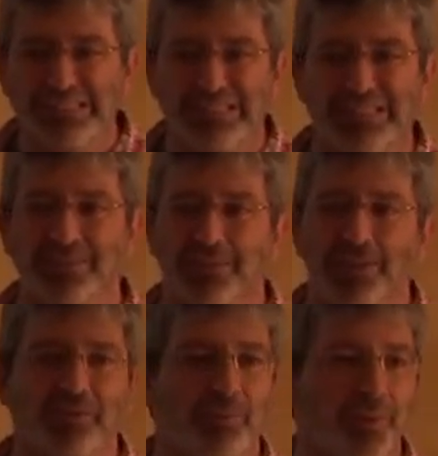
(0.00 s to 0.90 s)
eh,
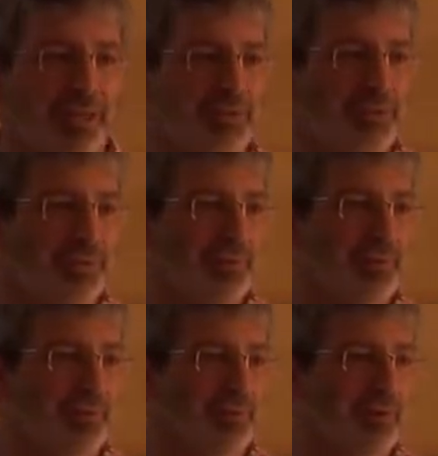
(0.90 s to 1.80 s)
not so much
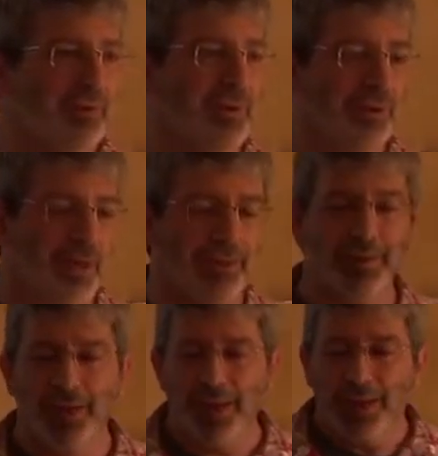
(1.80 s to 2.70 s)

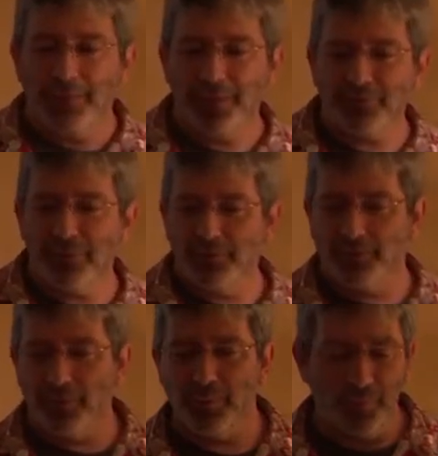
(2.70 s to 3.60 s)
okay? And that's going to
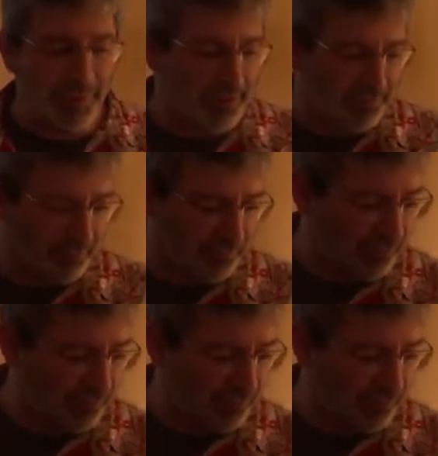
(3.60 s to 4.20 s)
form the basis